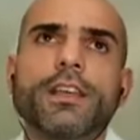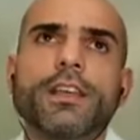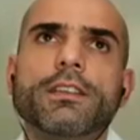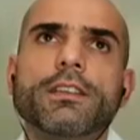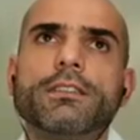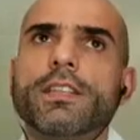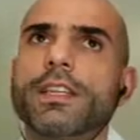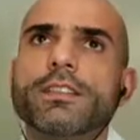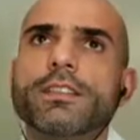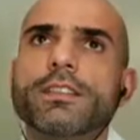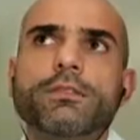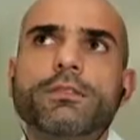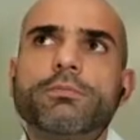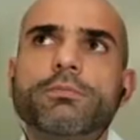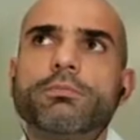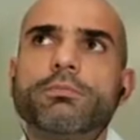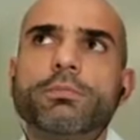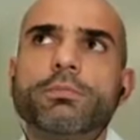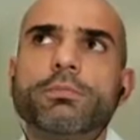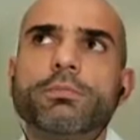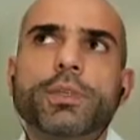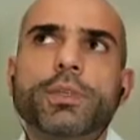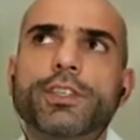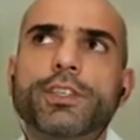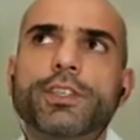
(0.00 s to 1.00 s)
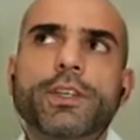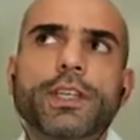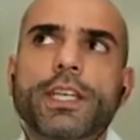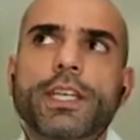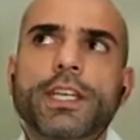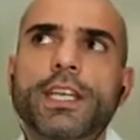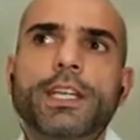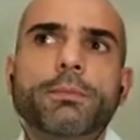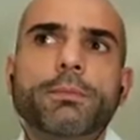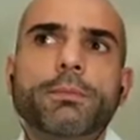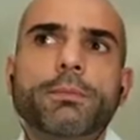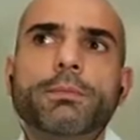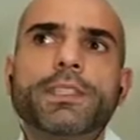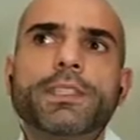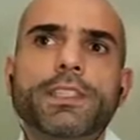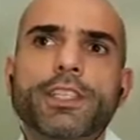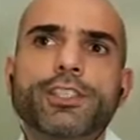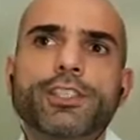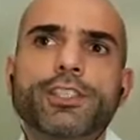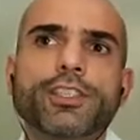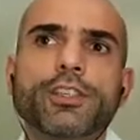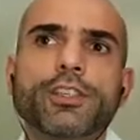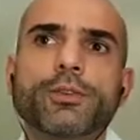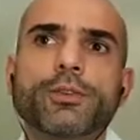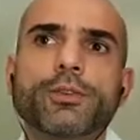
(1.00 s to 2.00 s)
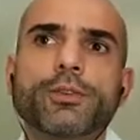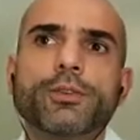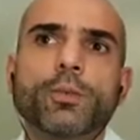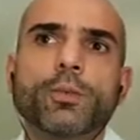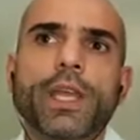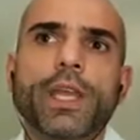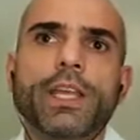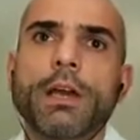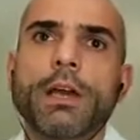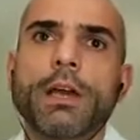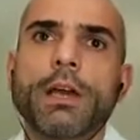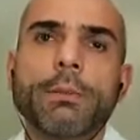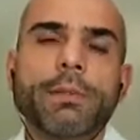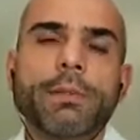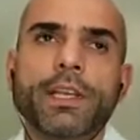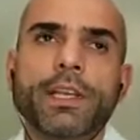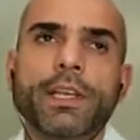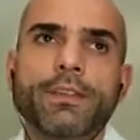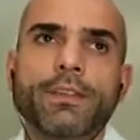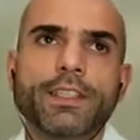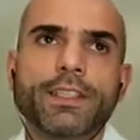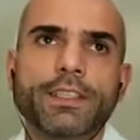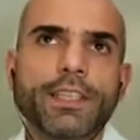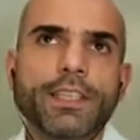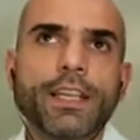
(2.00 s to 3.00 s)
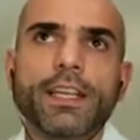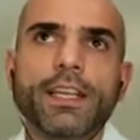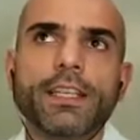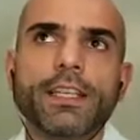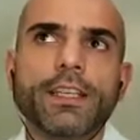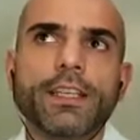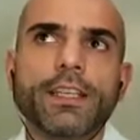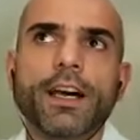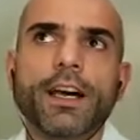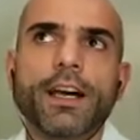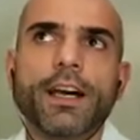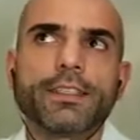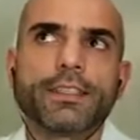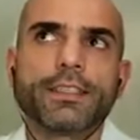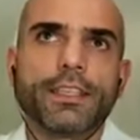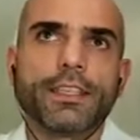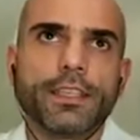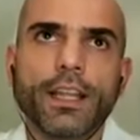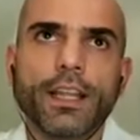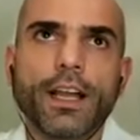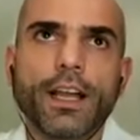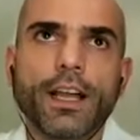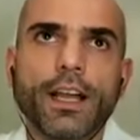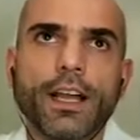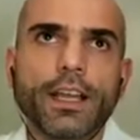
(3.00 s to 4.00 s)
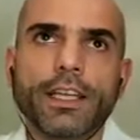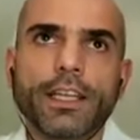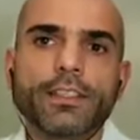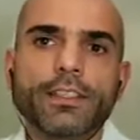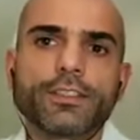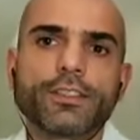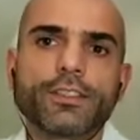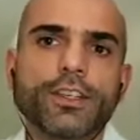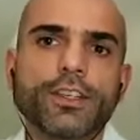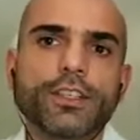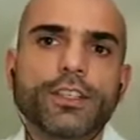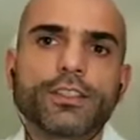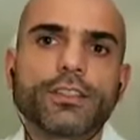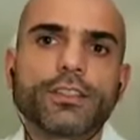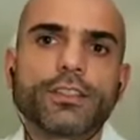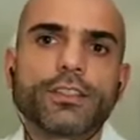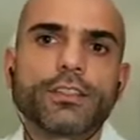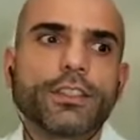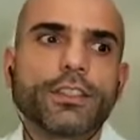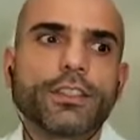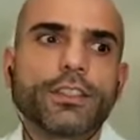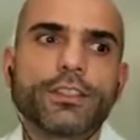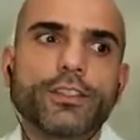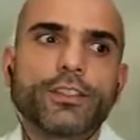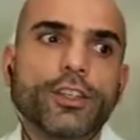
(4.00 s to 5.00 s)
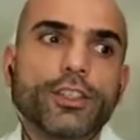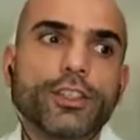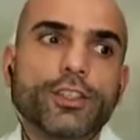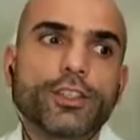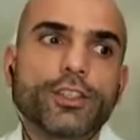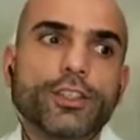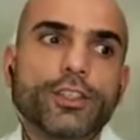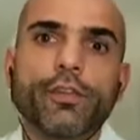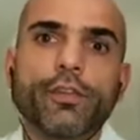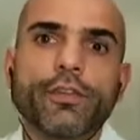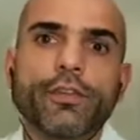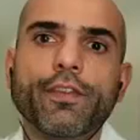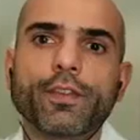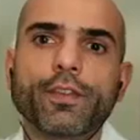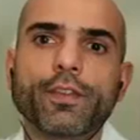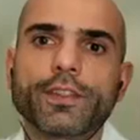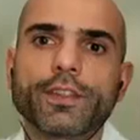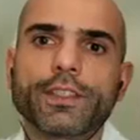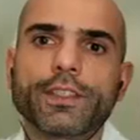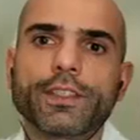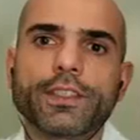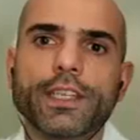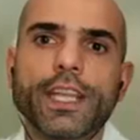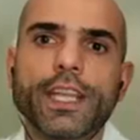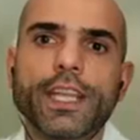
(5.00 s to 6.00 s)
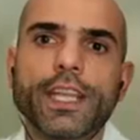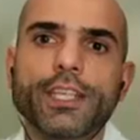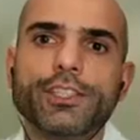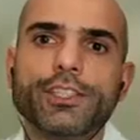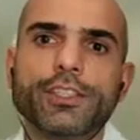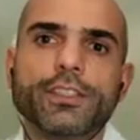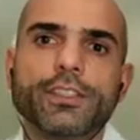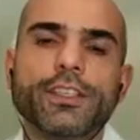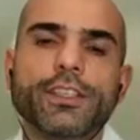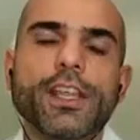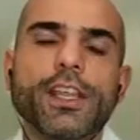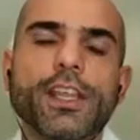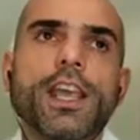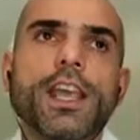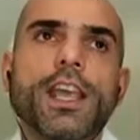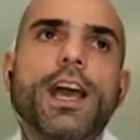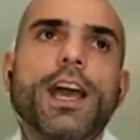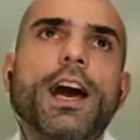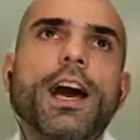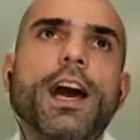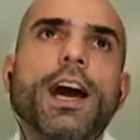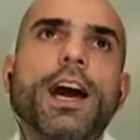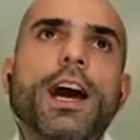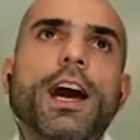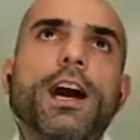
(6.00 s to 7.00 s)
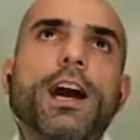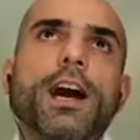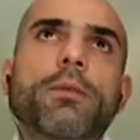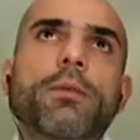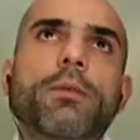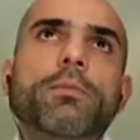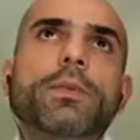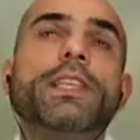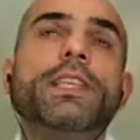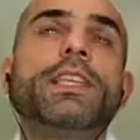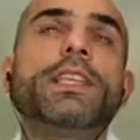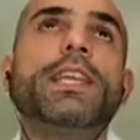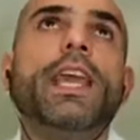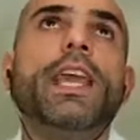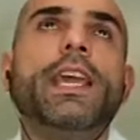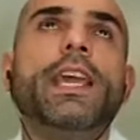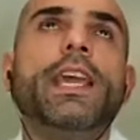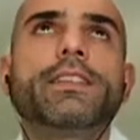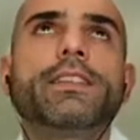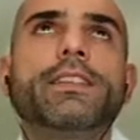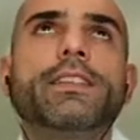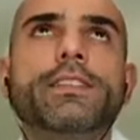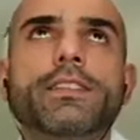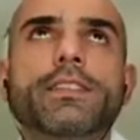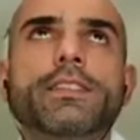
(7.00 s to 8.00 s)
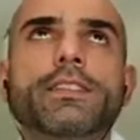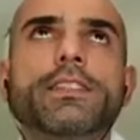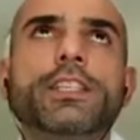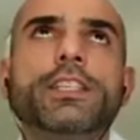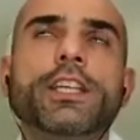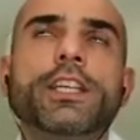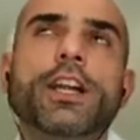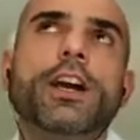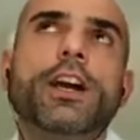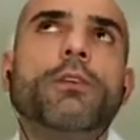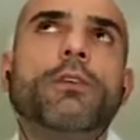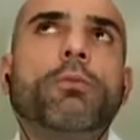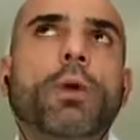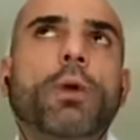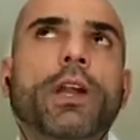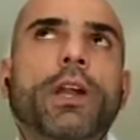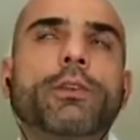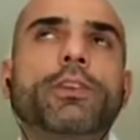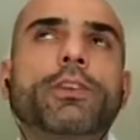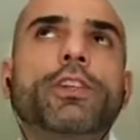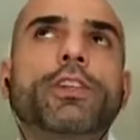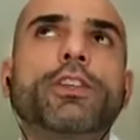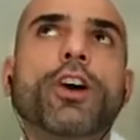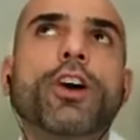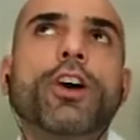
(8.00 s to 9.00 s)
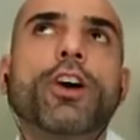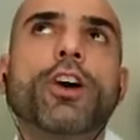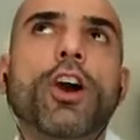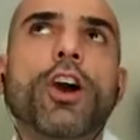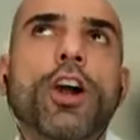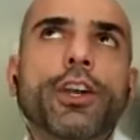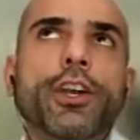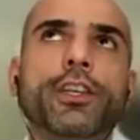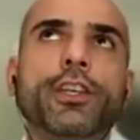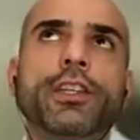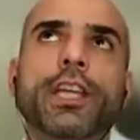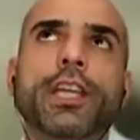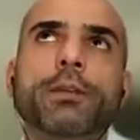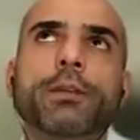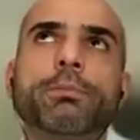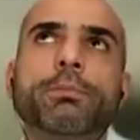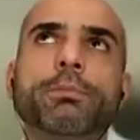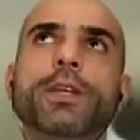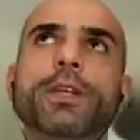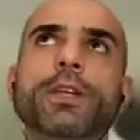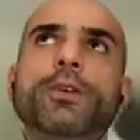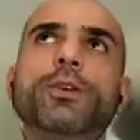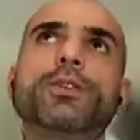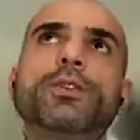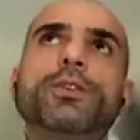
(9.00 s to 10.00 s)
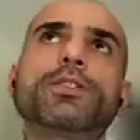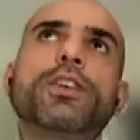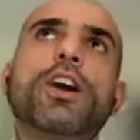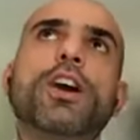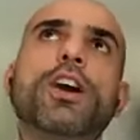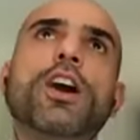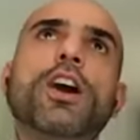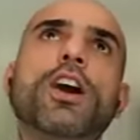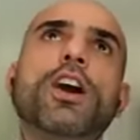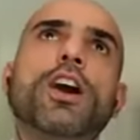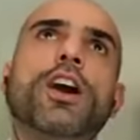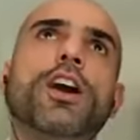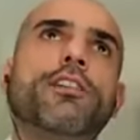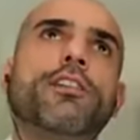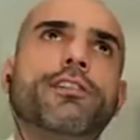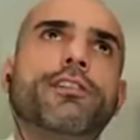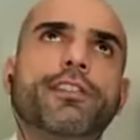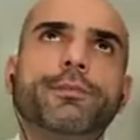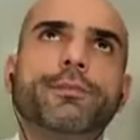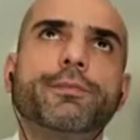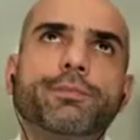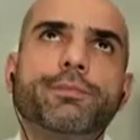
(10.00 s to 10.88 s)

doesn't put you in any position where, I mean, if the seller lies, he lied. It's not your fault as an agent. Yes, one could argue that because of